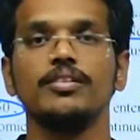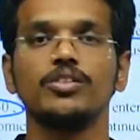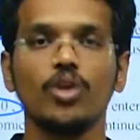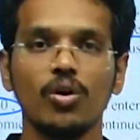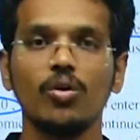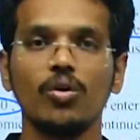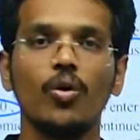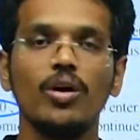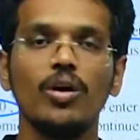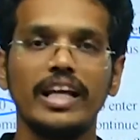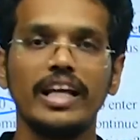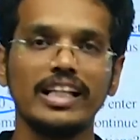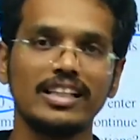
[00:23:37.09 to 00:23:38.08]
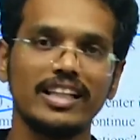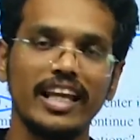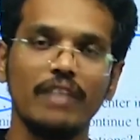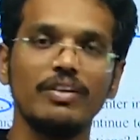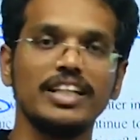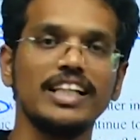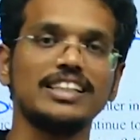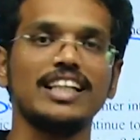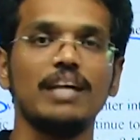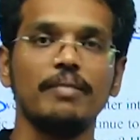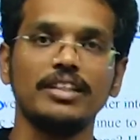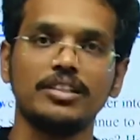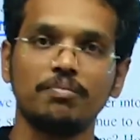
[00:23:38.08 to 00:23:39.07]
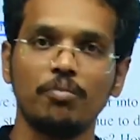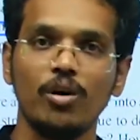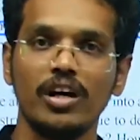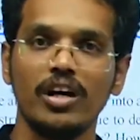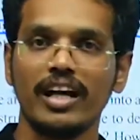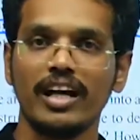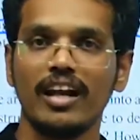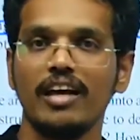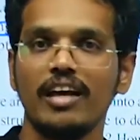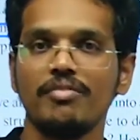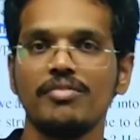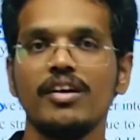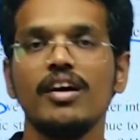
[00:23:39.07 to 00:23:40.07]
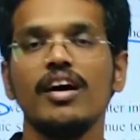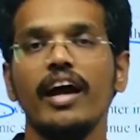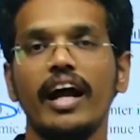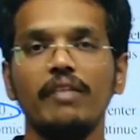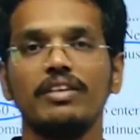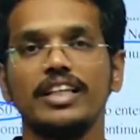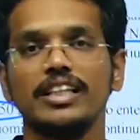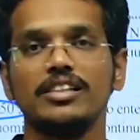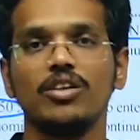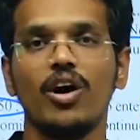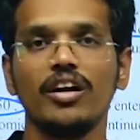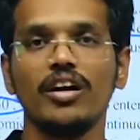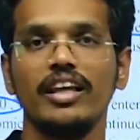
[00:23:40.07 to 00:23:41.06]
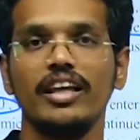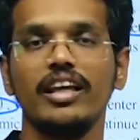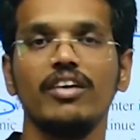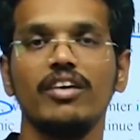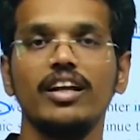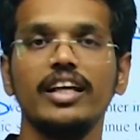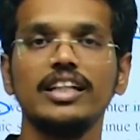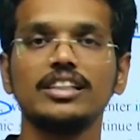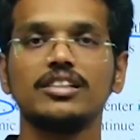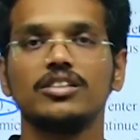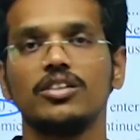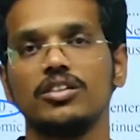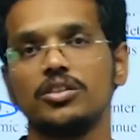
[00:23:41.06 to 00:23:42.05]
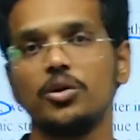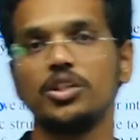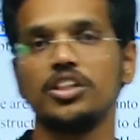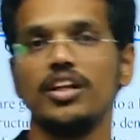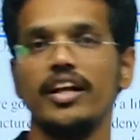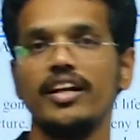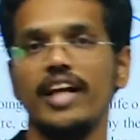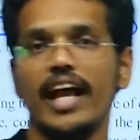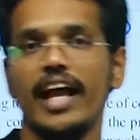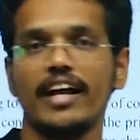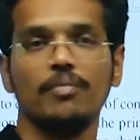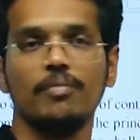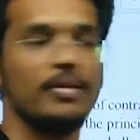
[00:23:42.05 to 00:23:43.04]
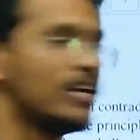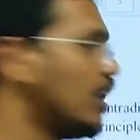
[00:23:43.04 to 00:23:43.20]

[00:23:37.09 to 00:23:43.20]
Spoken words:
So only thing which is same is political life, and which is not equal is social and economic